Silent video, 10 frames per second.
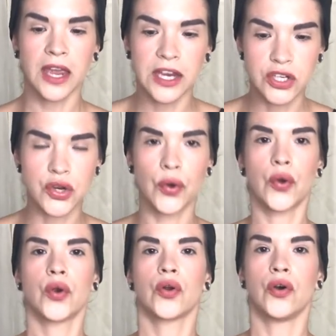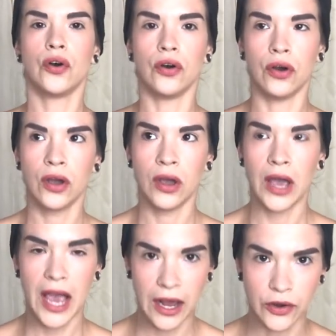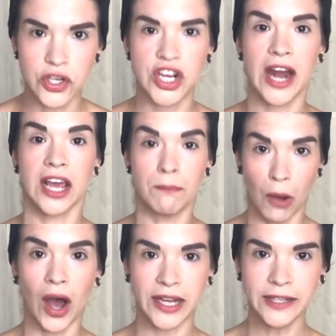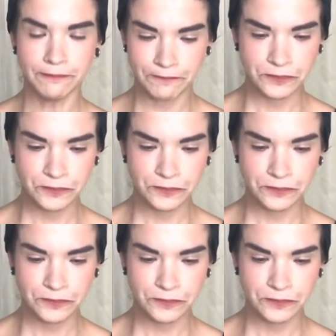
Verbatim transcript: internal energetic body,